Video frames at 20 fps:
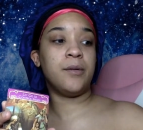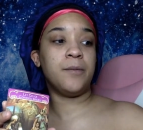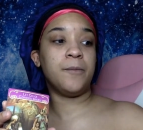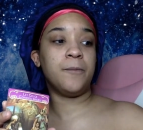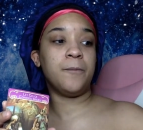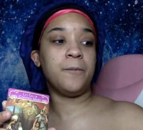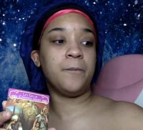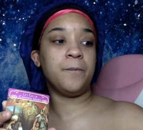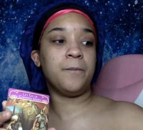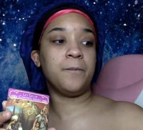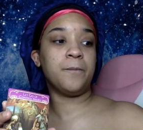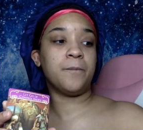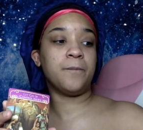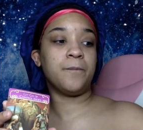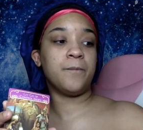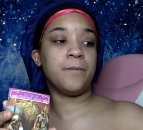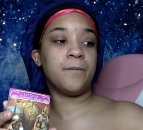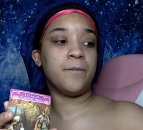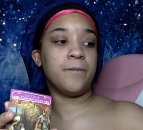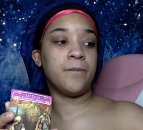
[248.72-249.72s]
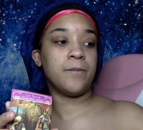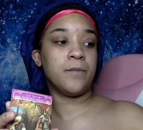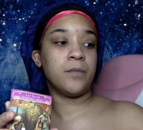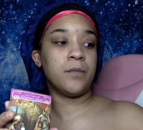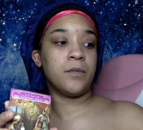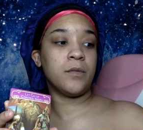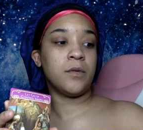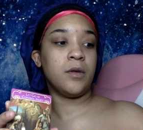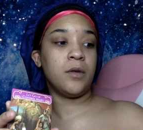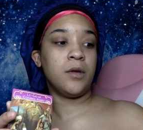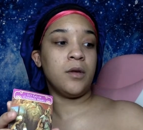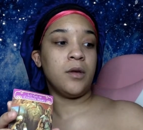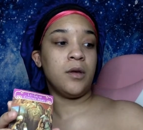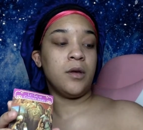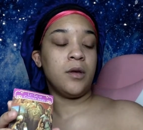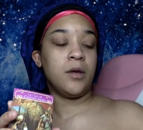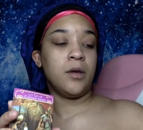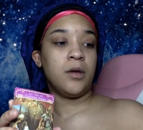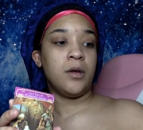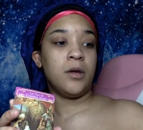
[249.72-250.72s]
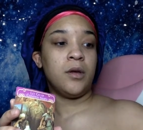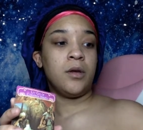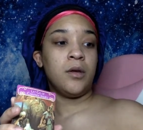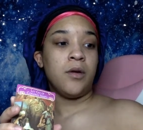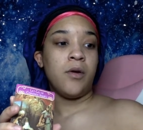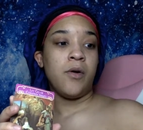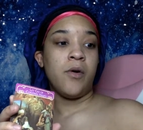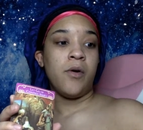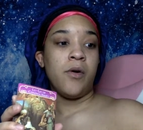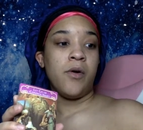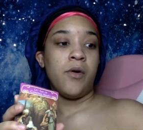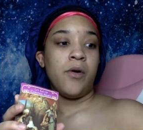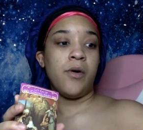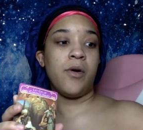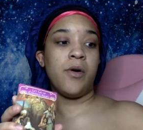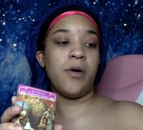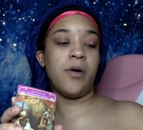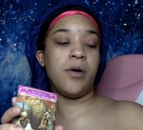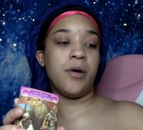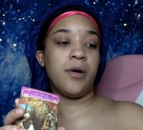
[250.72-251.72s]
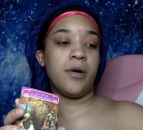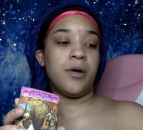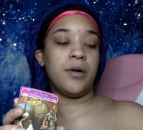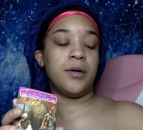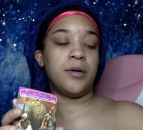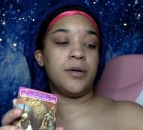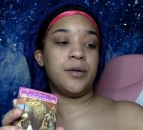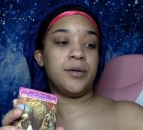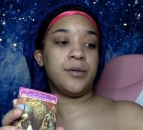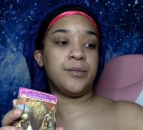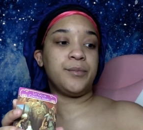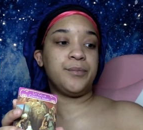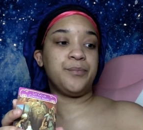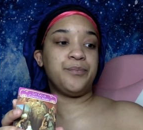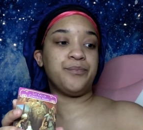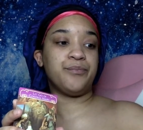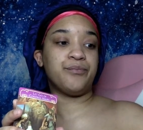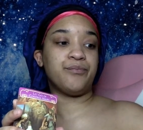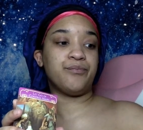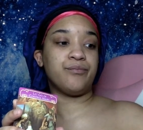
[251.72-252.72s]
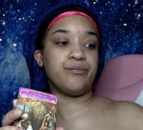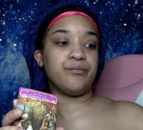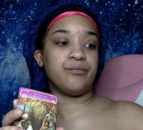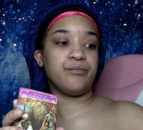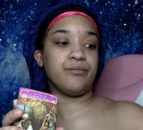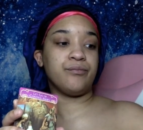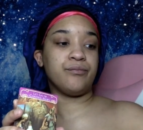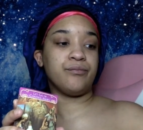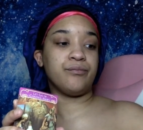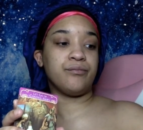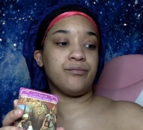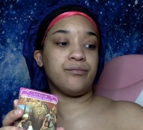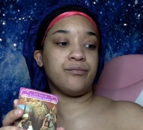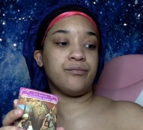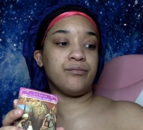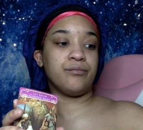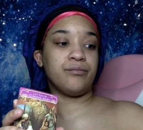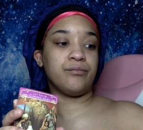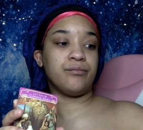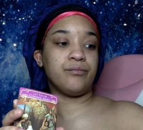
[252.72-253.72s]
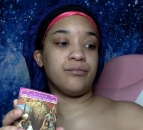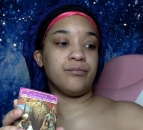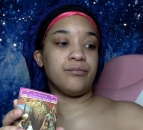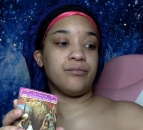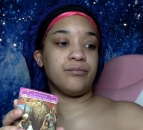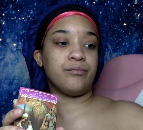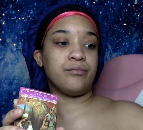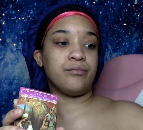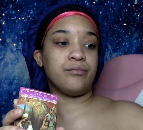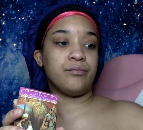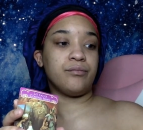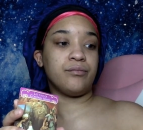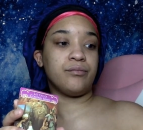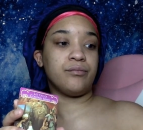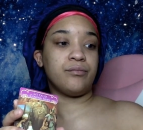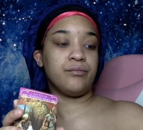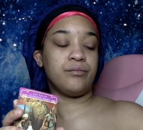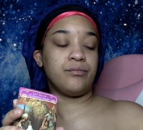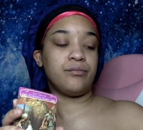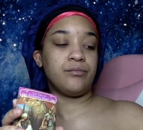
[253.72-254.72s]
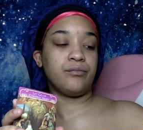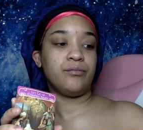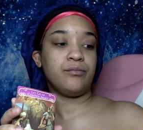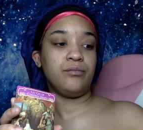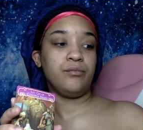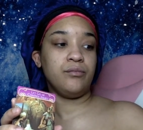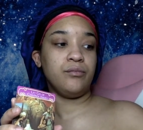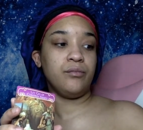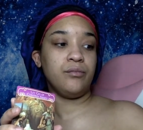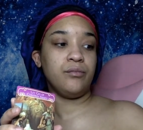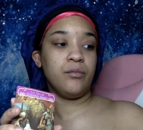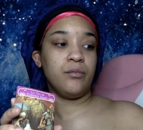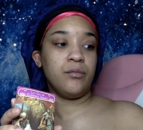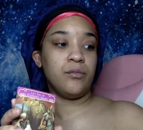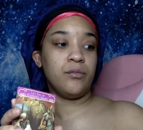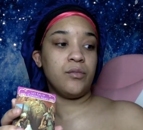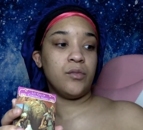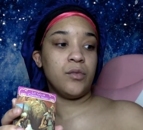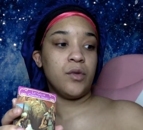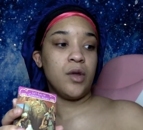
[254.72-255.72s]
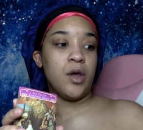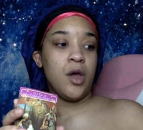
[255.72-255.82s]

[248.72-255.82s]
No one is speaking in this clip.